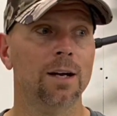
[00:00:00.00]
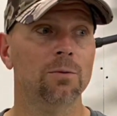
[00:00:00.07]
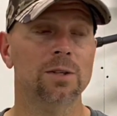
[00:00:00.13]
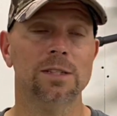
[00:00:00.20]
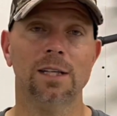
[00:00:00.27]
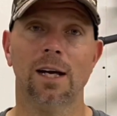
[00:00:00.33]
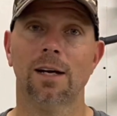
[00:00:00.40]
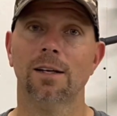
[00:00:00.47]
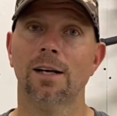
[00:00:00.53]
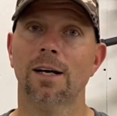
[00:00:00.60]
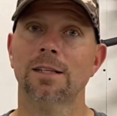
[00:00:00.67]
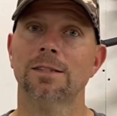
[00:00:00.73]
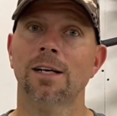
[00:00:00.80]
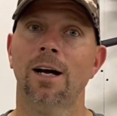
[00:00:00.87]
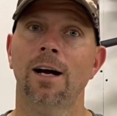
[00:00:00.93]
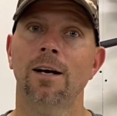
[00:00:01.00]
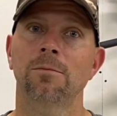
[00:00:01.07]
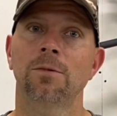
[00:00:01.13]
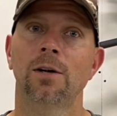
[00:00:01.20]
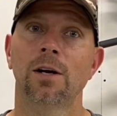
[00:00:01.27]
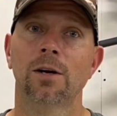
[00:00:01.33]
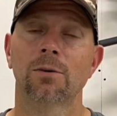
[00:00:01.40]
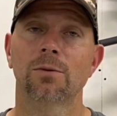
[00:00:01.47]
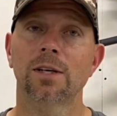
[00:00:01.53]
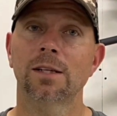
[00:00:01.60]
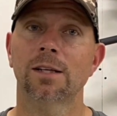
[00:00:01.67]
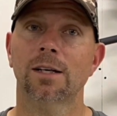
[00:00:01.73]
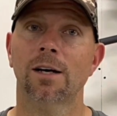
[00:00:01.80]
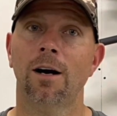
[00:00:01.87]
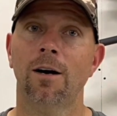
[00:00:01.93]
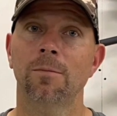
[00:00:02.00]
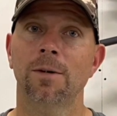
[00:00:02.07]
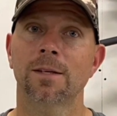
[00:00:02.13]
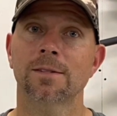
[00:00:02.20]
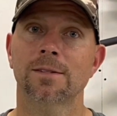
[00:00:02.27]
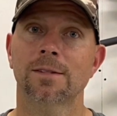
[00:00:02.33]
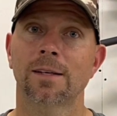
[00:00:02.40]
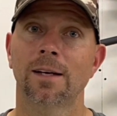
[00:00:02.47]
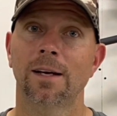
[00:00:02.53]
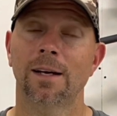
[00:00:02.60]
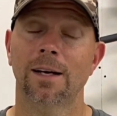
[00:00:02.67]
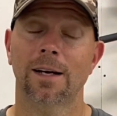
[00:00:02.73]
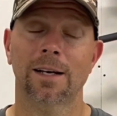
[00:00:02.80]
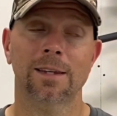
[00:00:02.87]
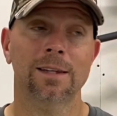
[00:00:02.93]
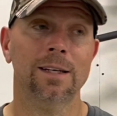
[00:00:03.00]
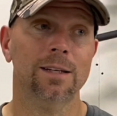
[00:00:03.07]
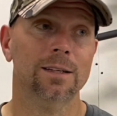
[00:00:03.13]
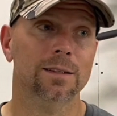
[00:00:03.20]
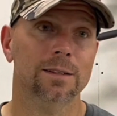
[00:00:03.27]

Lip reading: we take a lot of time reading the comments, and I think